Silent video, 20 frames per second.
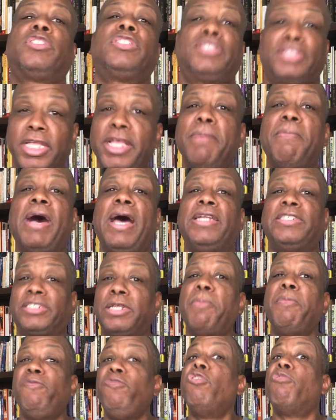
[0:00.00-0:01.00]
Think about it.
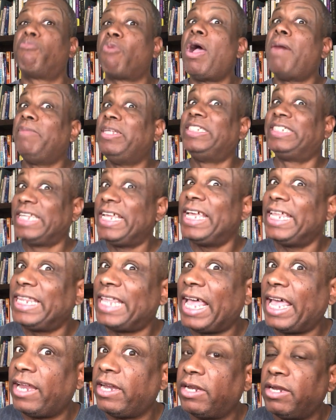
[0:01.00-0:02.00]
Some of you probably said
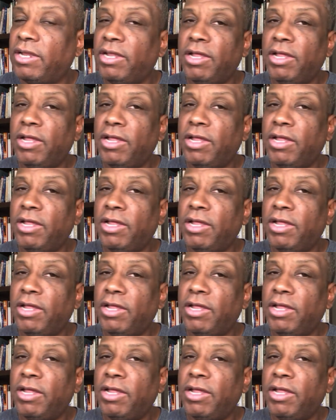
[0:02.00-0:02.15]
that